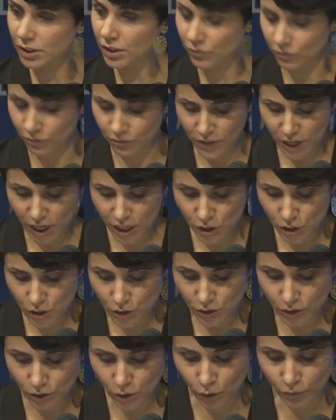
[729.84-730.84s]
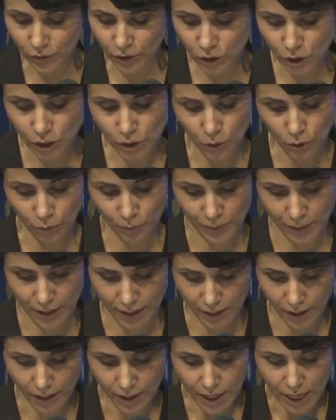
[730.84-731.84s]
the invasion of
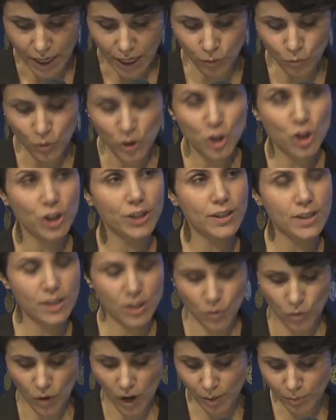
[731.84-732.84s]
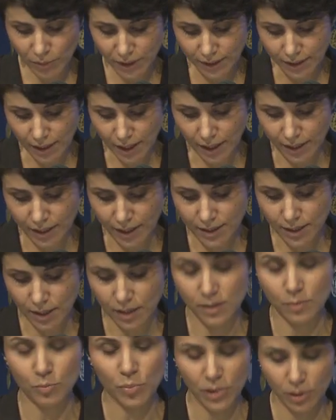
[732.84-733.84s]
Ethiopia, in which she described Italians
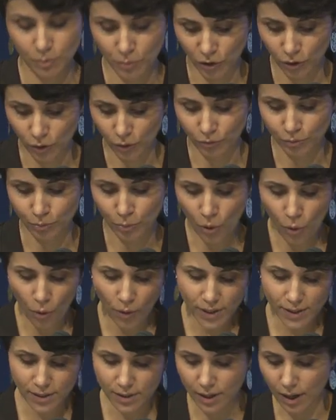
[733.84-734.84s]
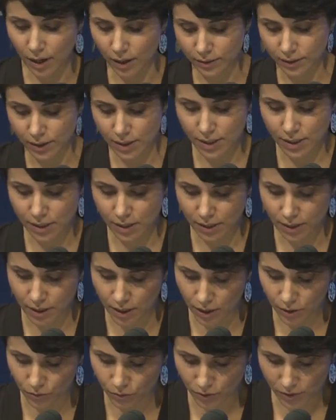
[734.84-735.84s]
as people of poets, artists,
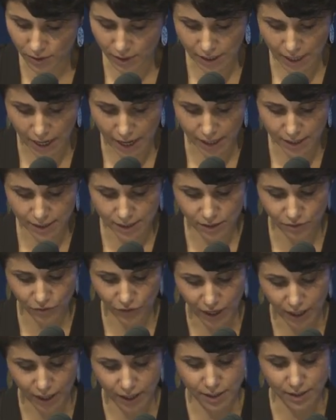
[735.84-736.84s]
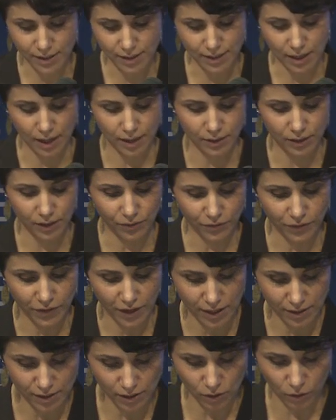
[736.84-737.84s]
heroes, saints, thinkers, scientists,
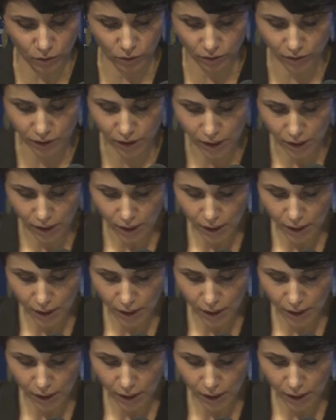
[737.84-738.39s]
and so on.